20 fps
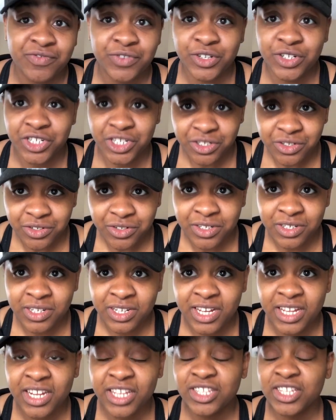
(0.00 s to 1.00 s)
for children.
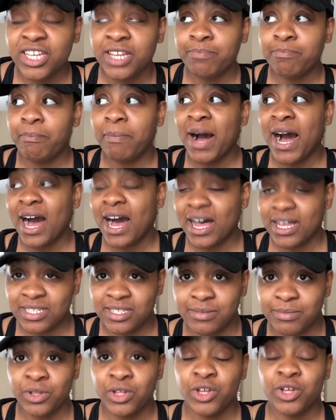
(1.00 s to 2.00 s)
It is
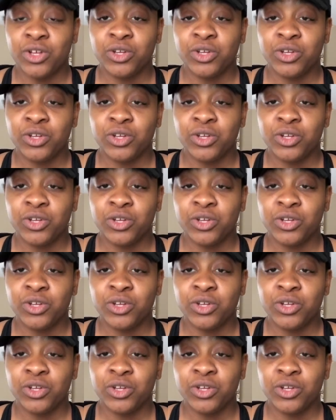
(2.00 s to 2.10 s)
impossible.